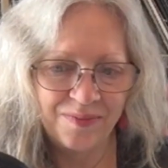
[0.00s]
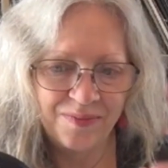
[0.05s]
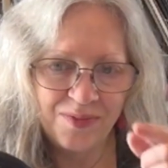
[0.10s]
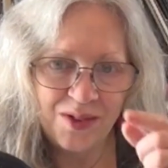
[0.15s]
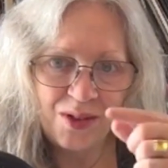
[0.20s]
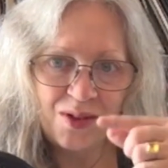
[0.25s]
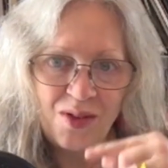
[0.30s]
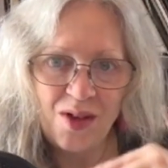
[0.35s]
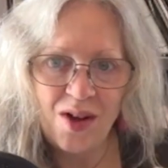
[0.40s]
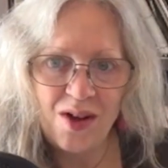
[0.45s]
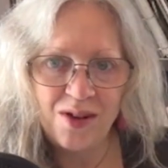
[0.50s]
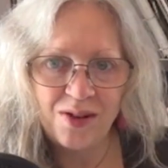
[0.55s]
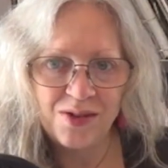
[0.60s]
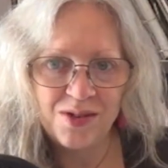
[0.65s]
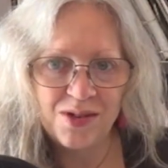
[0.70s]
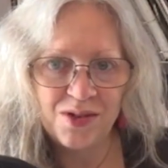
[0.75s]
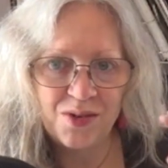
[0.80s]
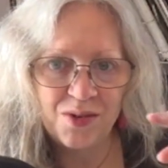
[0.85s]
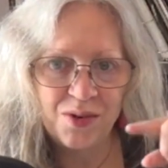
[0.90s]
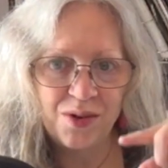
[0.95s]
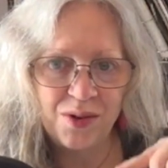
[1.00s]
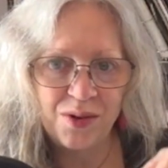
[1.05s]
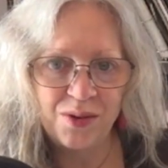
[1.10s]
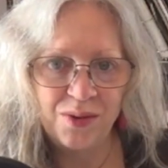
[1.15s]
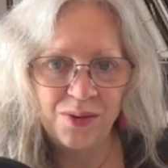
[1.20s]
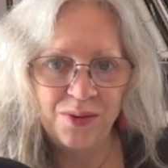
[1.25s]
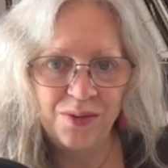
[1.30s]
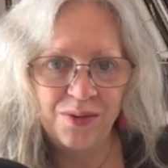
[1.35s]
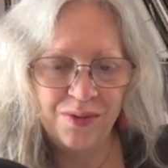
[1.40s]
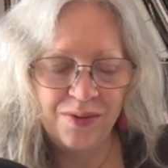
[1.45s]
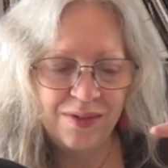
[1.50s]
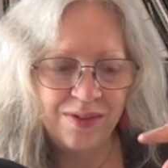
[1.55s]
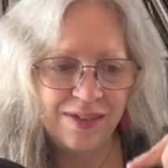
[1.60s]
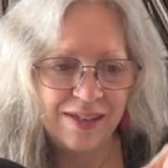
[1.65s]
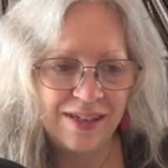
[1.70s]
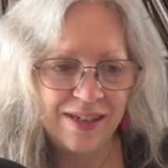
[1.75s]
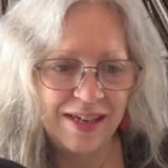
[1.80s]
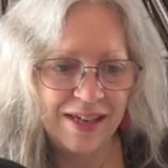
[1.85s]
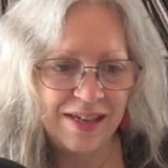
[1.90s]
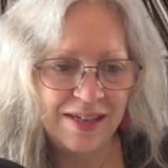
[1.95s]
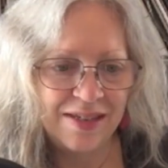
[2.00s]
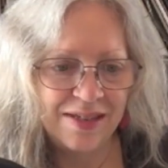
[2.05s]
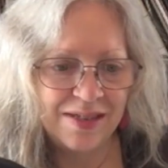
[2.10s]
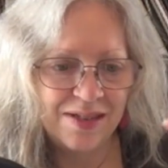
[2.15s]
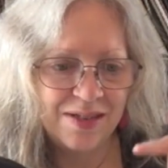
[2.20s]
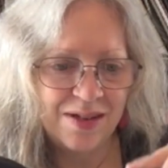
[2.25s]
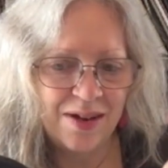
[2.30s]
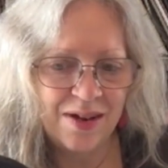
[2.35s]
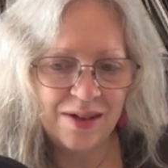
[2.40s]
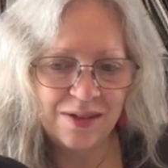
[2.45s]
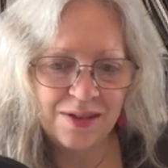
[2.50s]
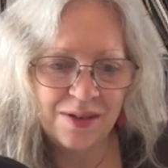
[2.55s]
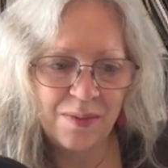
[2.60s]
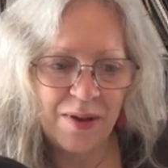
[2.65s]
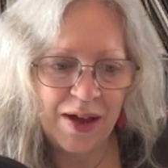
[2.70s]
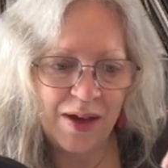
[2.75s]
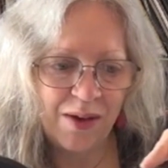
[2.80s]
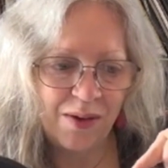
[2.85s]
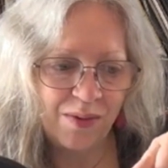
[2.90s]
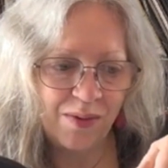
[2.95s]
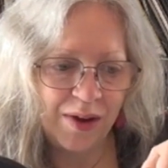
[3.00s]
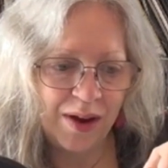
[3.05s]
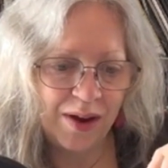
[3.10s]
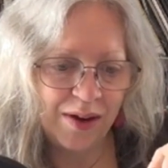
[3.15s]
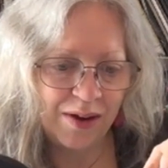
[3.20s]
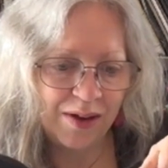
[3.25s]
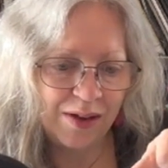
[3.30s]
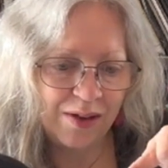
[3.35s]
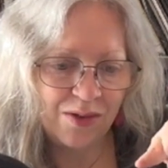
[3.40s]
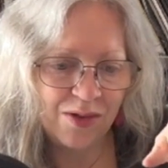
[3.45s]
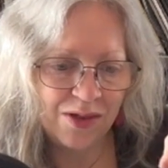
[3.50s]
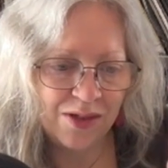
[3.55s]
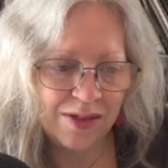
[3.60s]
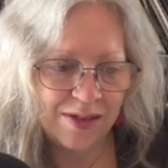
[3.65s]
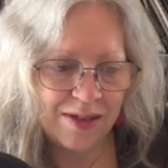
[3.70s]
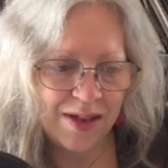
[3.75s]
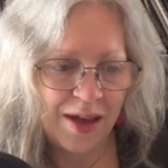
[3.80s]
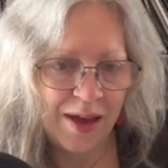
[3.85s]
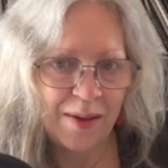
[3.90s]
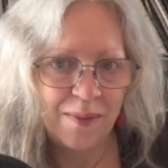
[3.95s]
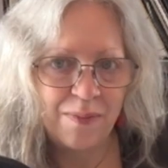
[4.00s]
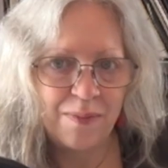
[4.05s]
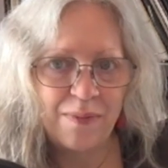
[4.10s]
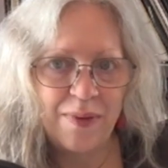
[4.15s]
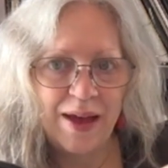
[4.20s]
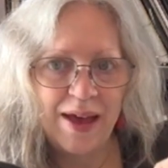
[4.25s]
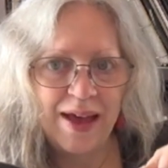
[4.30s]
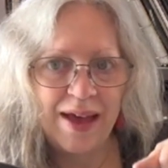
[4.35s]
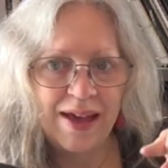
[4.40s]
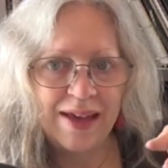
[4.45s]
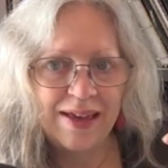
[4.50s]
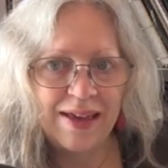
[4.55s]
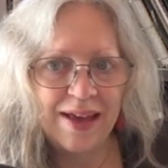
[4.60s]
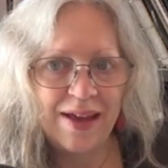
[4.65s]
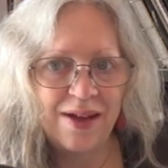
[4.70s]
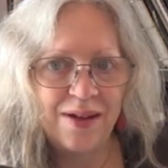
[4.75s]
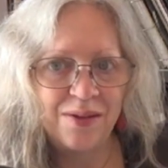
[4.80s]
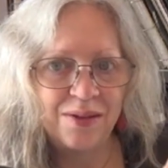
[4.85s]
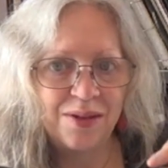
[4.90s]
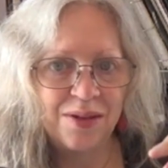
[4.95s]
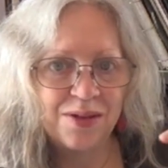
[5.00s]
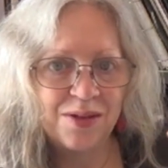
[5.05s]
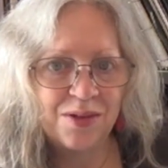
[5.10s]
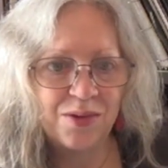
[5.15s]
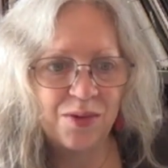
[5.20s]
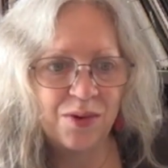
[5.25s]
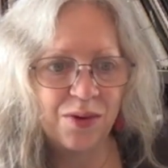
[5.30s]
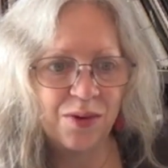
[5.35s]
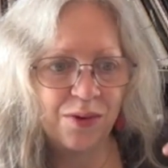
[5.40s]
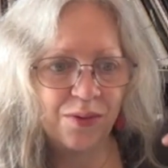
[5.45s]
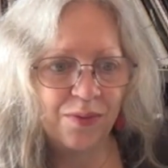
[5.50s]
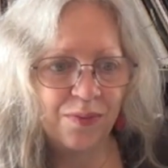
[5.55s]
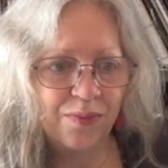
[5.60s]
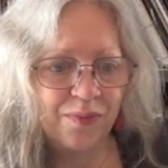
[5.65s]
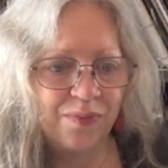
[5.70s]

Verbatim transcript: the long screw is talked about where you just back out the screw